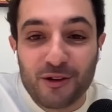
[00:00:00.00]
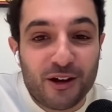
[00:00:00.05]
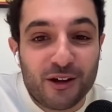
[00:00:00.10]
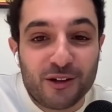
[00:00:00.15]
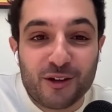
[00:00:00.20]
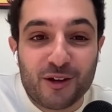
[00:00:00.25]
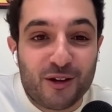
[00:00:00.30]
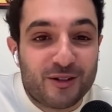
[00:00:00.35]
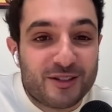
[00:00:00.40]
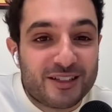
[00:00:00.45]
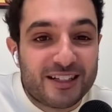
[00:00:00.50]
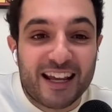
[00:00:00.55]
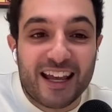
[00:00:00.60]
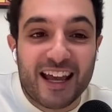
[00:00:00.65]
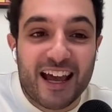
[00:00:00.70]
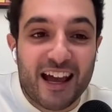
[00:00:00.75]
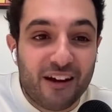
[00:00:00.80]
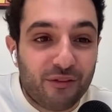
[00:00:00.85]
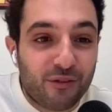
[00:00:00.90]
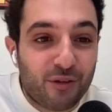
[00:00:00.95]
uncles, like
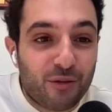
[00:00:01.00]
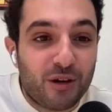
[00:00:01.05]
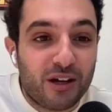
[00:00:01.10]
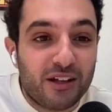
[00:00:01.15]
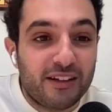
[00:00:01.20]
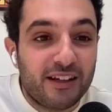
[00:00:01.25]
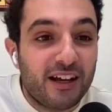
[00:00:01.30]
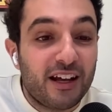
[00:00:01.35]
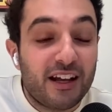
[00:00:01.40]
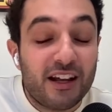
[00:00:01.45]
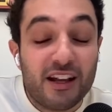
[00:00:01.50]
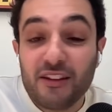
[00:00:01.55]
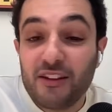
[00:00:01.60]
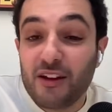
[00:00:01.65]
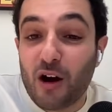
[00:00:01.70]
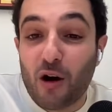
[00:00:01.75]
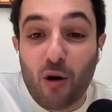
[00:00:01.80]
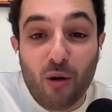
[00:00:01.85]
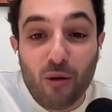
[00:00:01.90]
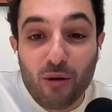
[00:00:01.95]
everyone,
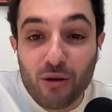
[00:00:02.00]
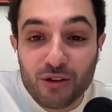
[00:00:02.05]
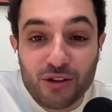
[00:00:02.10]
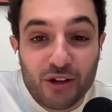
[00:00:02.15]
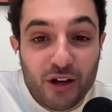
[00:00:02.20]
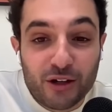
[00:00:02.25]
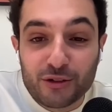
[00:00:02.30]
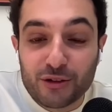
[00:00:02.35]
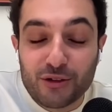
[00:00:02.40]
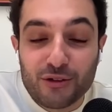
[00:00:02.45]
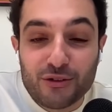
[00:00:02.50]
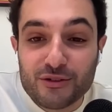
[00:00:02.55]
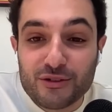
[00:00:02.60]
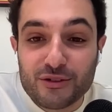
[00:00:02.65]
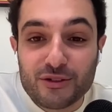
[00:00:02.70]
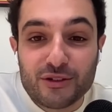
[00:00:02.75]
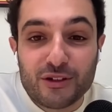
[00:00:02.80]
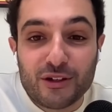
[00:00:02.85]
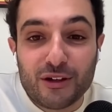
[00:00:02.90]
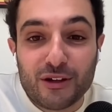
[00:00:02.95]
they are all
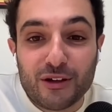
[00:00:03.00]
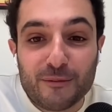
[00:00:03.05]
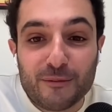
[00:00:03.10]
doctors